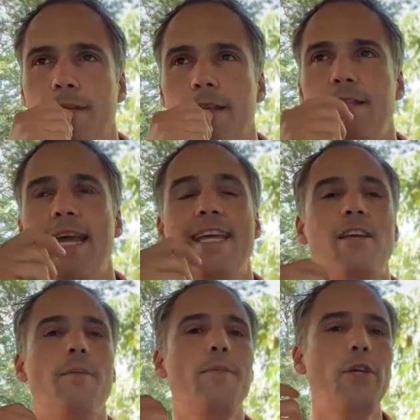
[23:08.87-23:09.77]
They
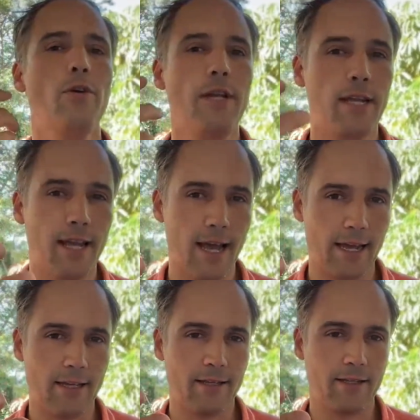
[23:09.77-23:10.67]

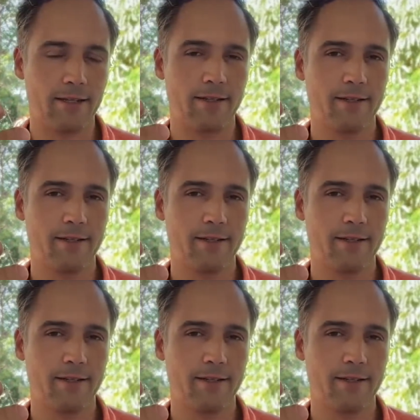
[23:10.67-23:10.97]
communicate